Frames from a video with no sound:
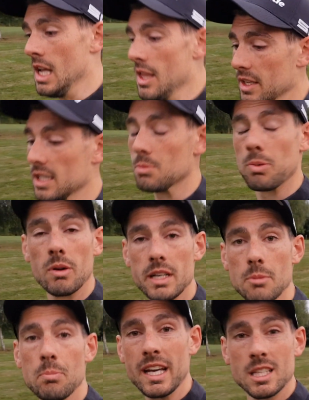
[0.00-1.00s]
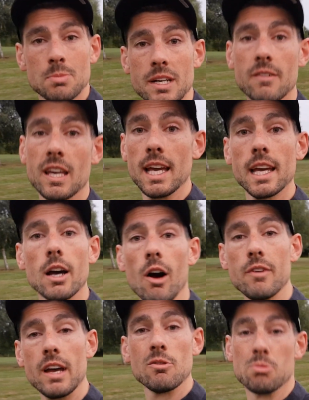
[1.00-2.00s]
this is probably the best bit of kit I've
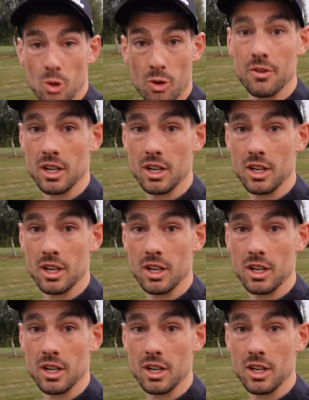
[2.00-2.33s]
ever bought for